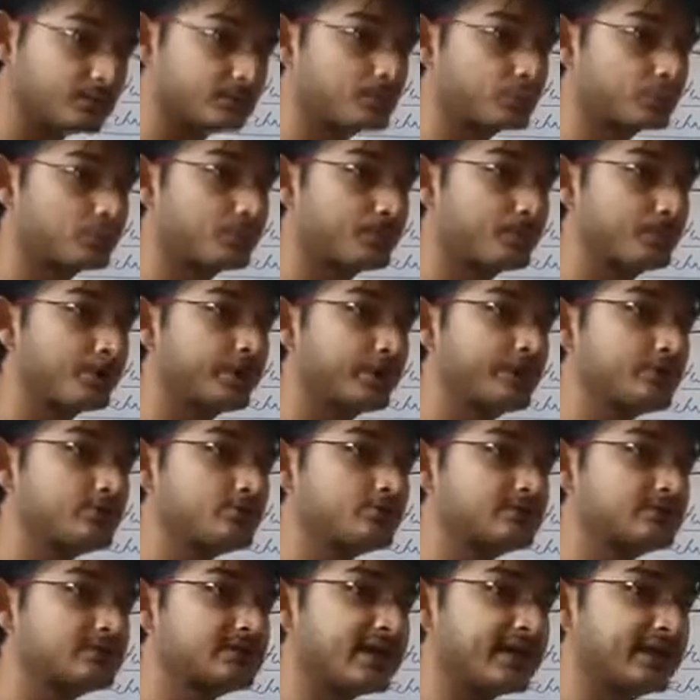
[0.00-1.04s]
to
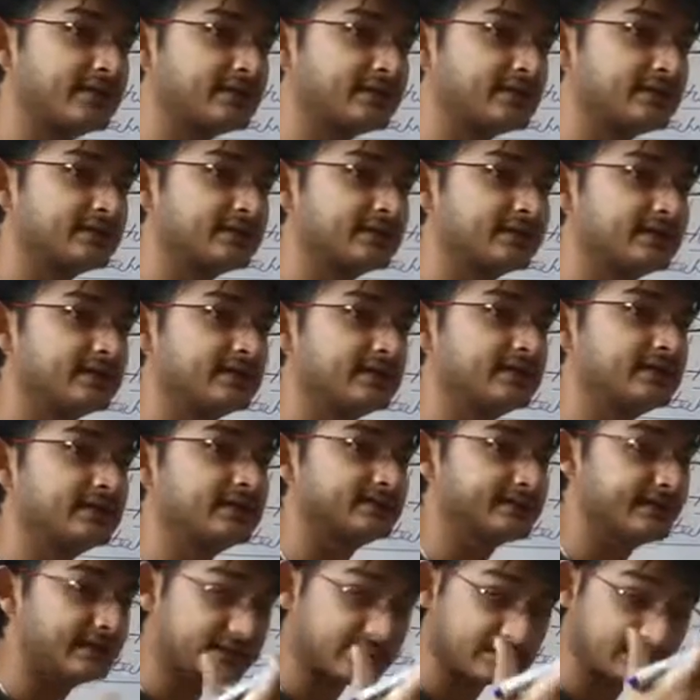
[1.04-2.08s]
produce
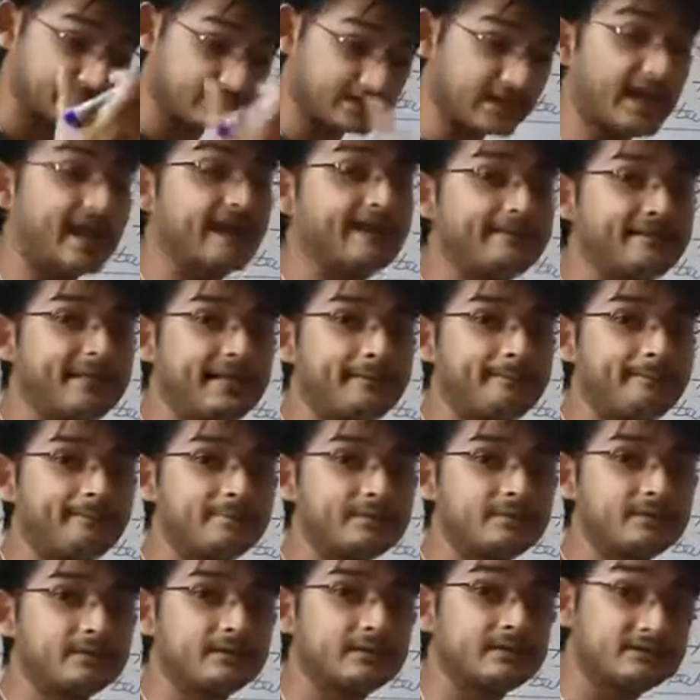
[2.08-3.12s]
that
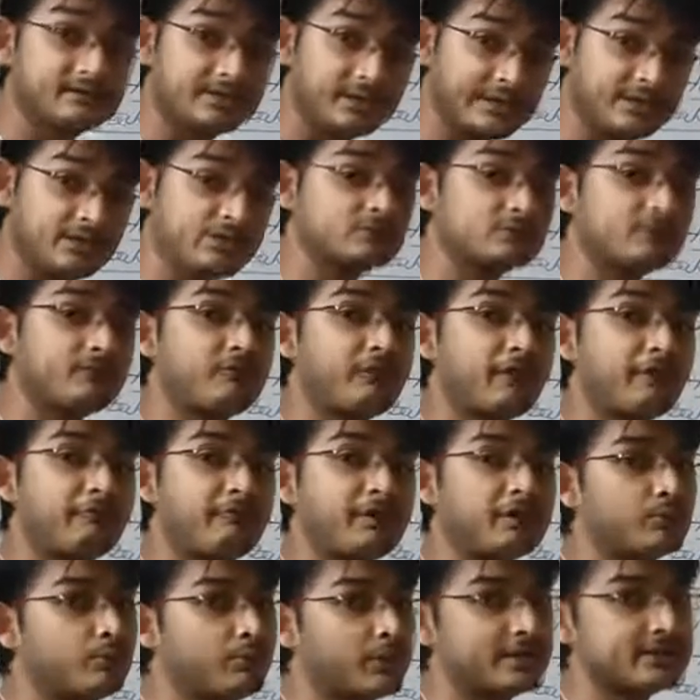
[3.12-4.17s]
item the use of
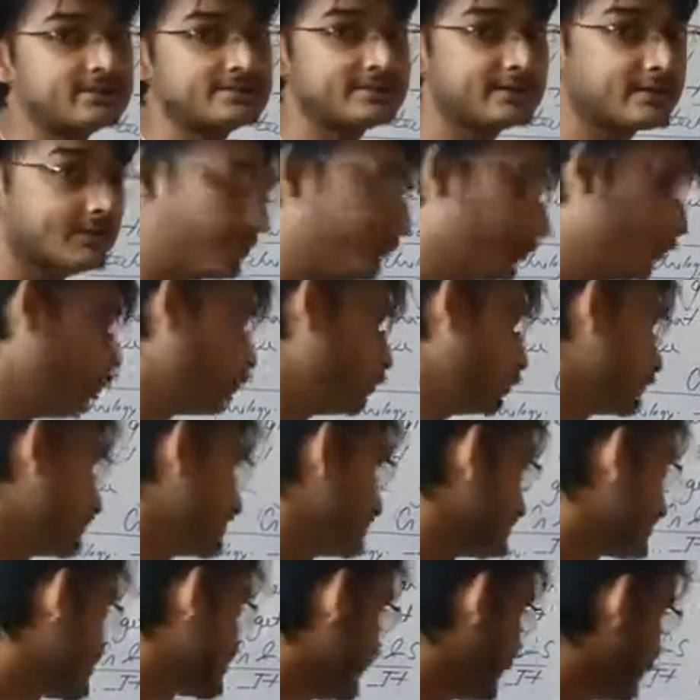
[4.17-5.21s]
labor was
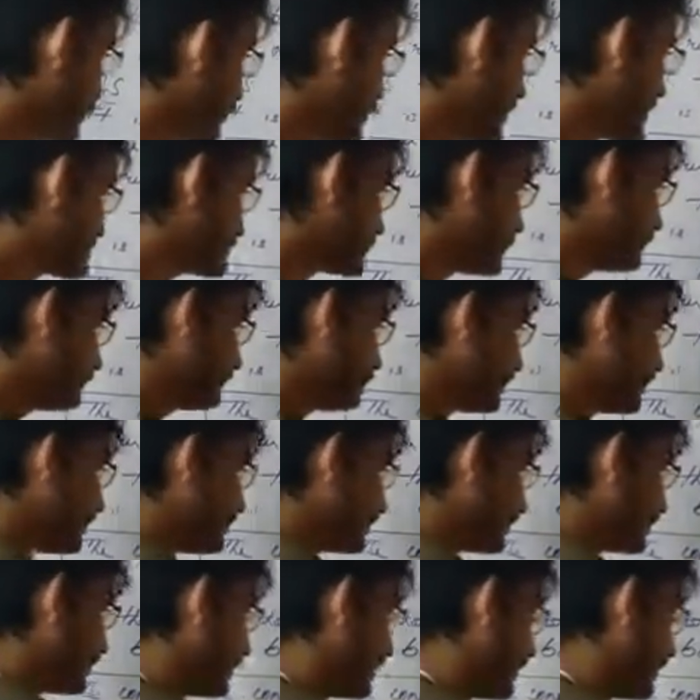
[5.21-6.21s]
more. Say for example